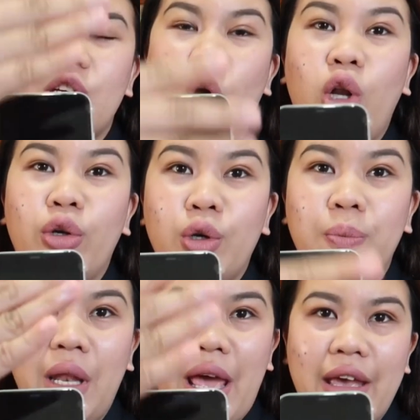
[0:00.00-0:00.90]
color
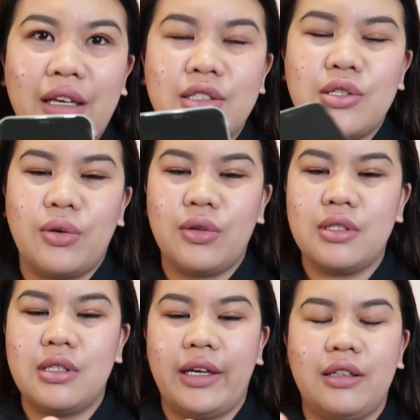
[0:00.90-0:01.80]
black, so
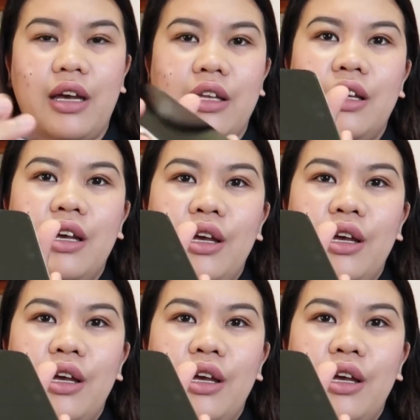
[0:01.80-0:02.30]
it's like that.